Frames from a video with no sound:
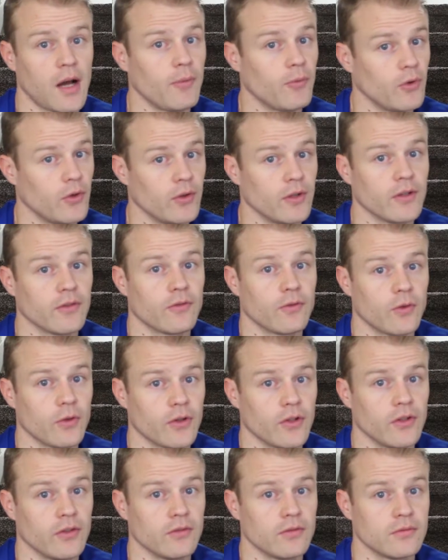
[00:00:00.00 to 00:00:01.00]
I'm rooting
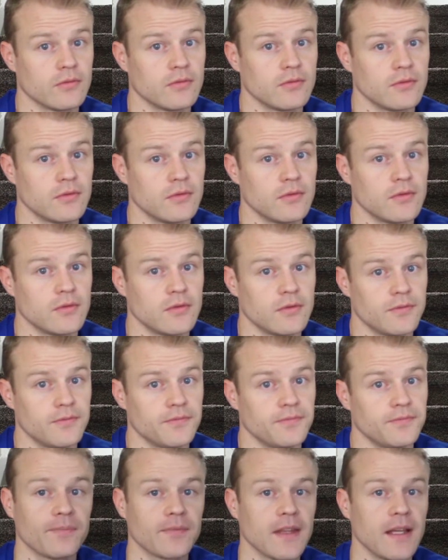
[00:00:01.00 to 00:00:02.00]
for you.
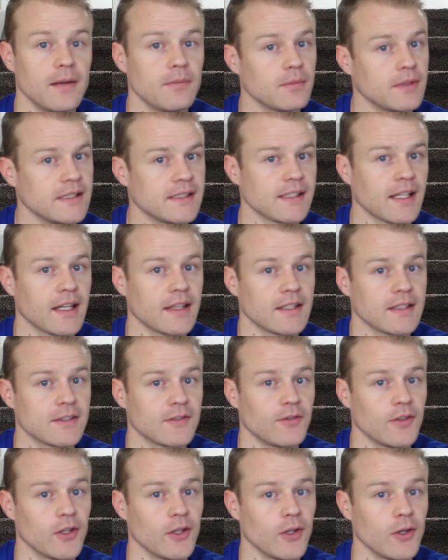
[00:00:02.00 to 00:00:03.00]
Please like
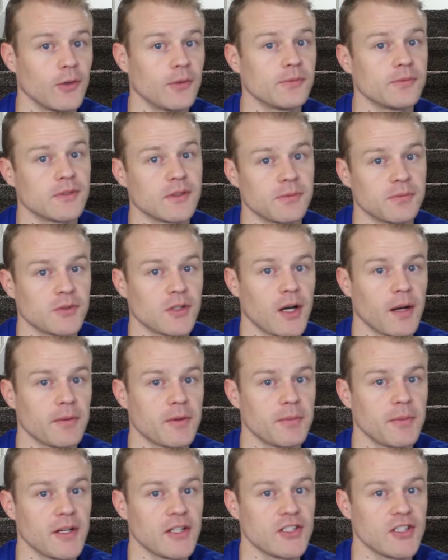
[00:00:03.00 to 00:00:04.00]
this video,
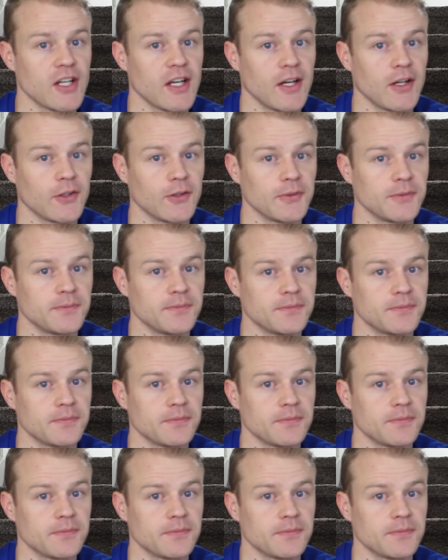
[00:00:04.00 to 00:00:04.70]
subscribe to my channel,